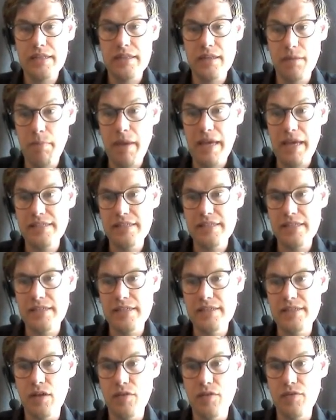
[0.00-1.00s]
the
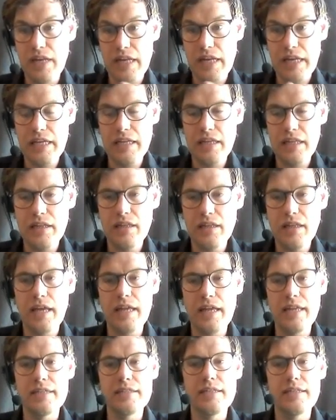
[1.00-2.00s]
basics of CLIL
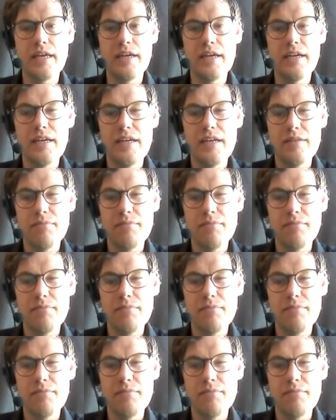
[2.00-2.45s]
and